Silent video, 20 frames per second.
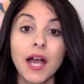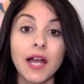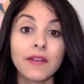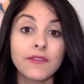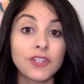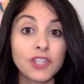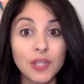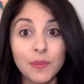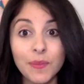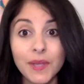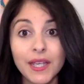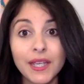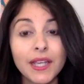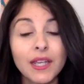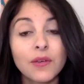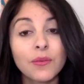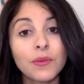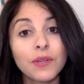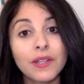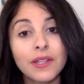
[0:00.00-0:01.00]
of shipping
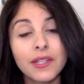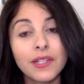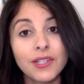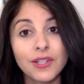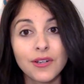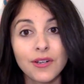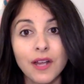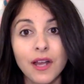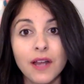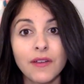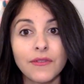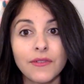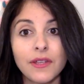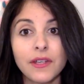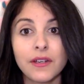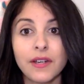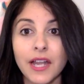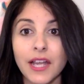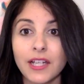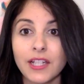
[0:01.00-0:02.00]
can really turn off
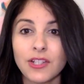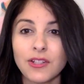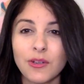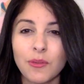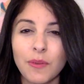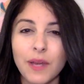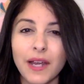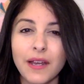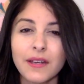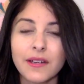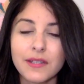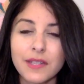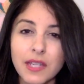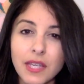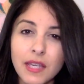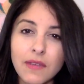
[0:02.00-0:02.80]
international buyers,